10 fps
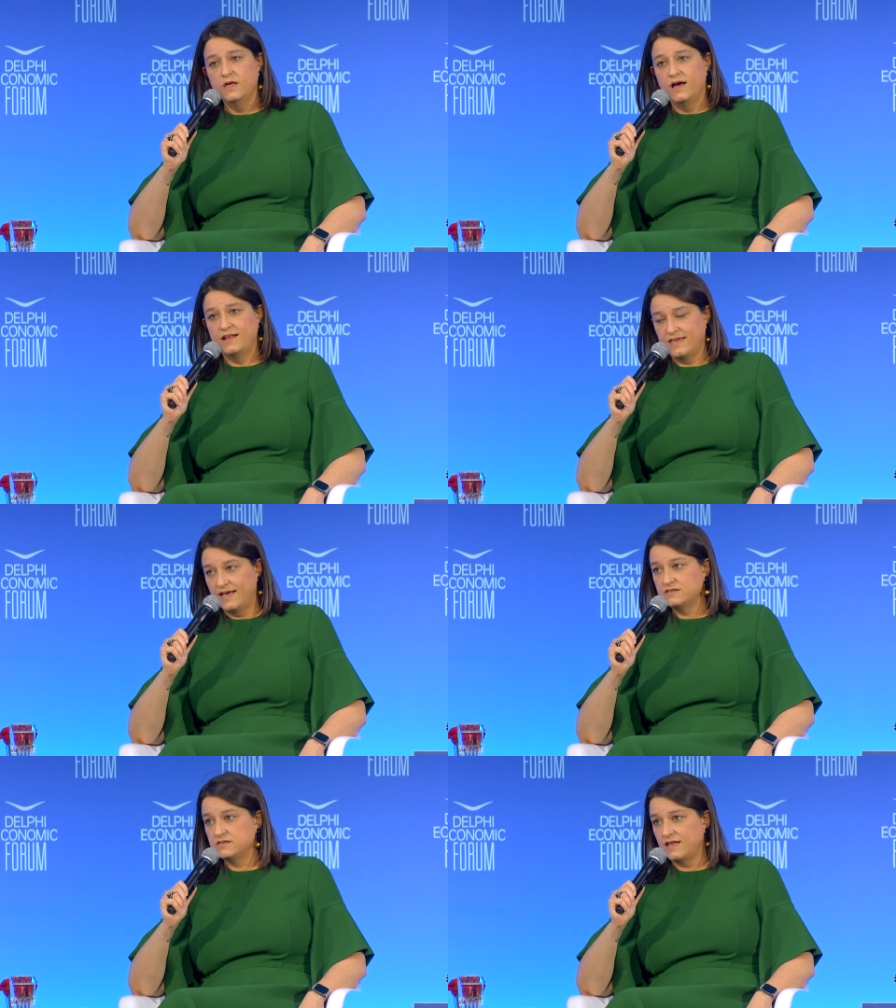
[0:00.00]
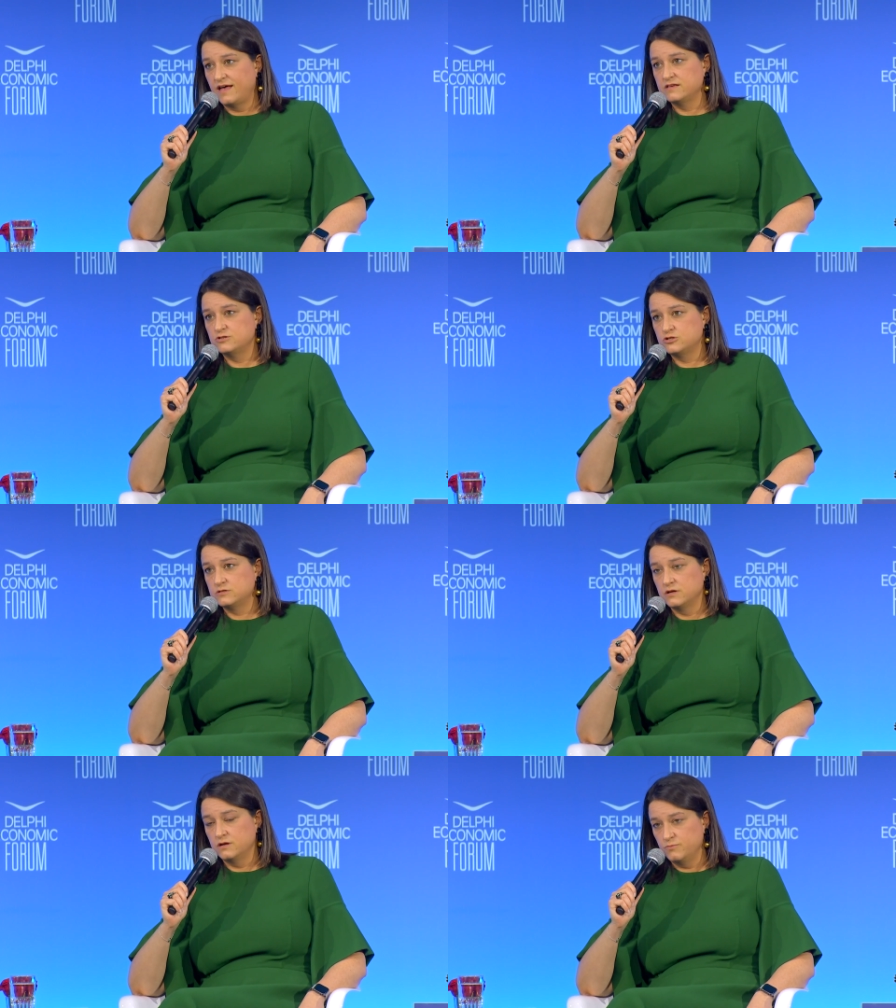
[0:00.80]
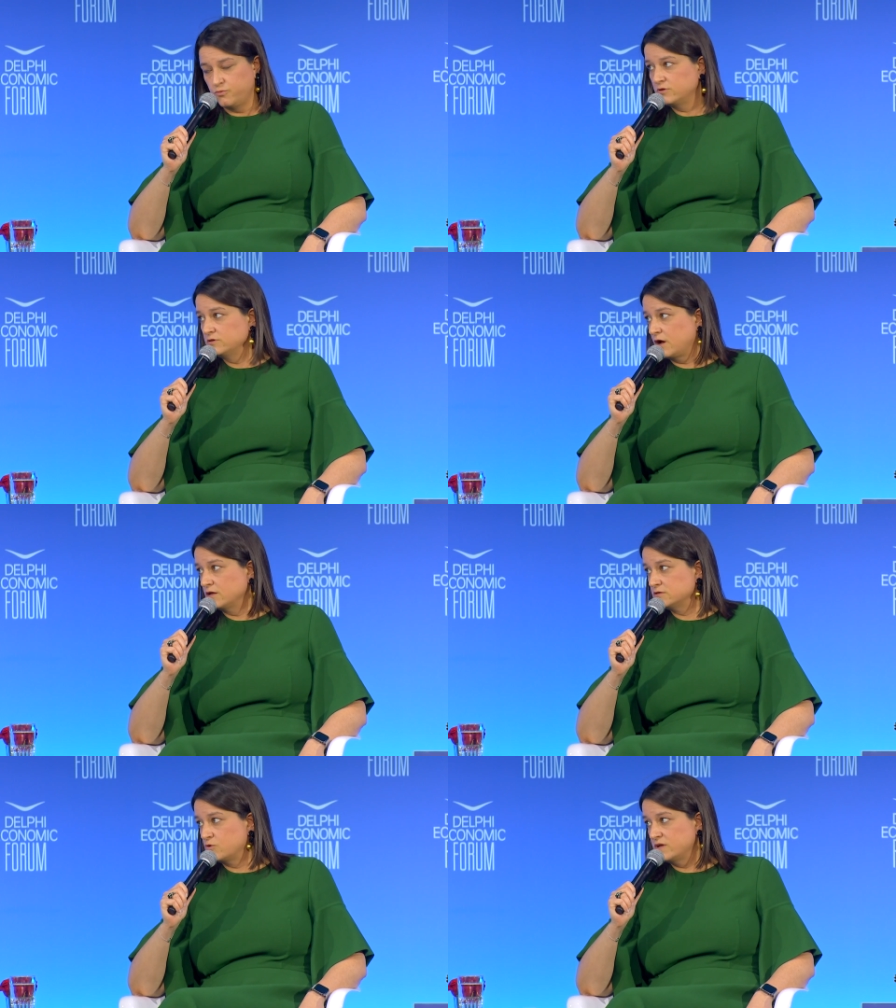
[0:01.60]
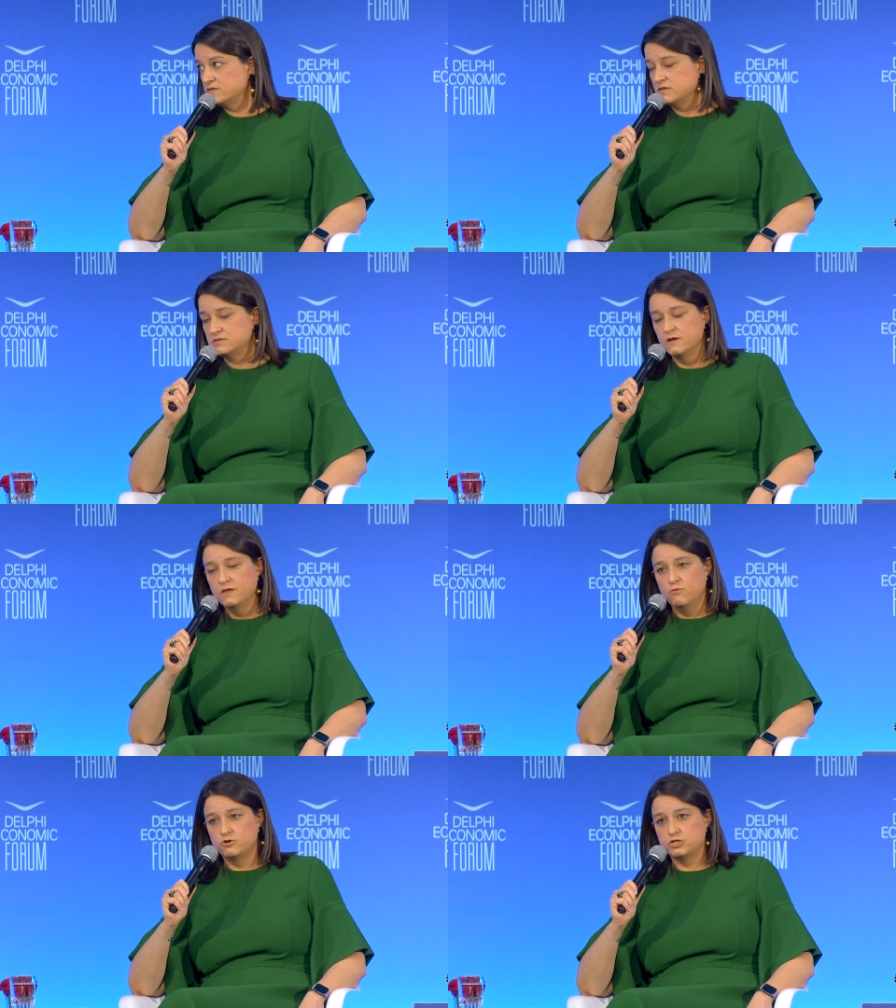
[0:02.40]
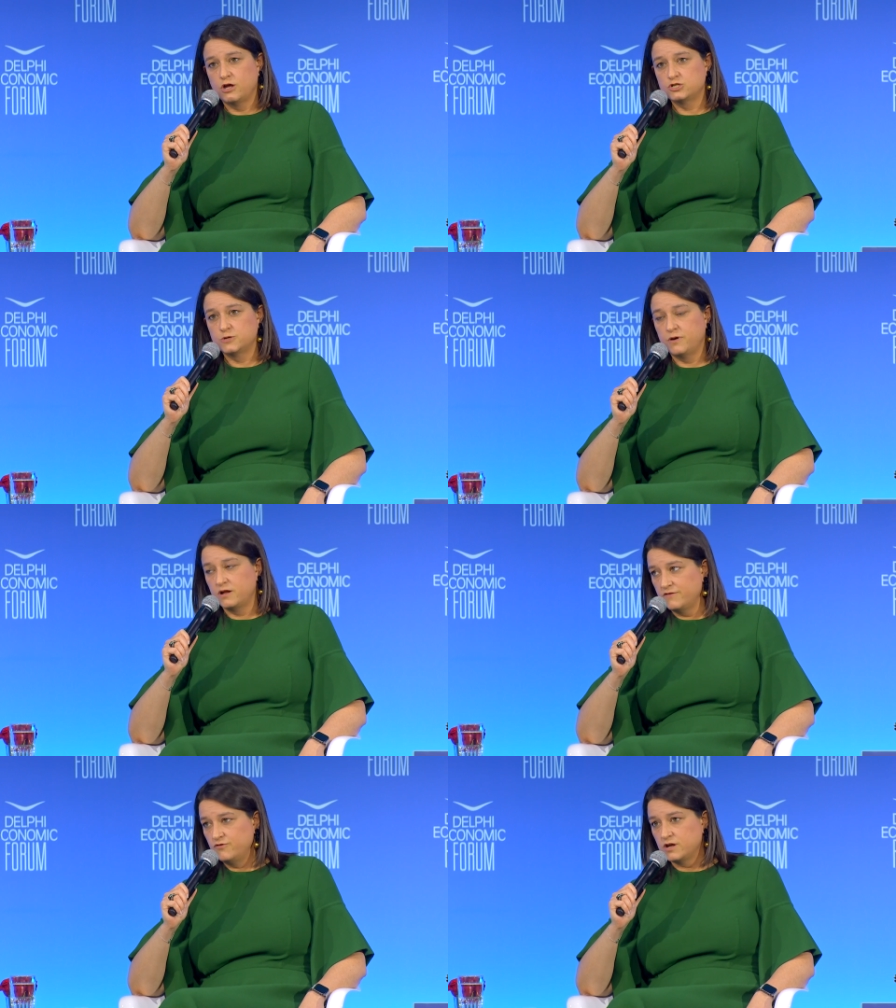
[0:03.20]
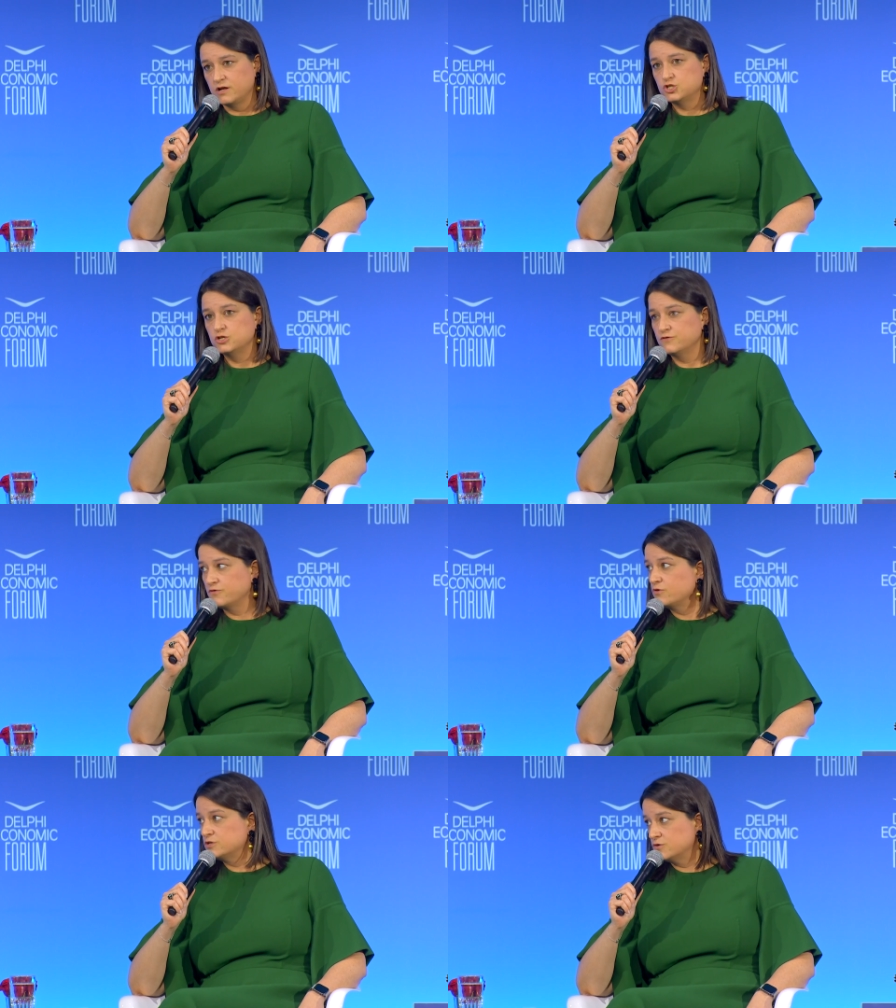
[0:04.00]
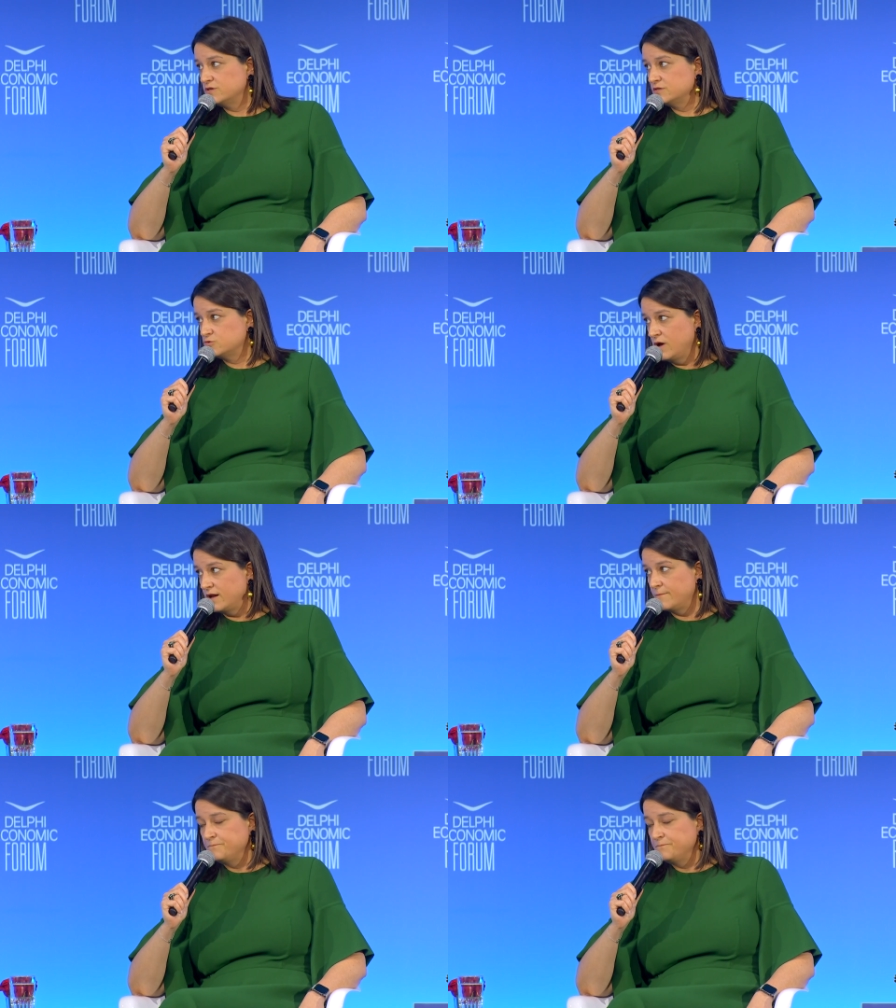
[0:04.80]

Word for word: And yes, it has uh, important consequences which touch upon every country, and of course Greece as well,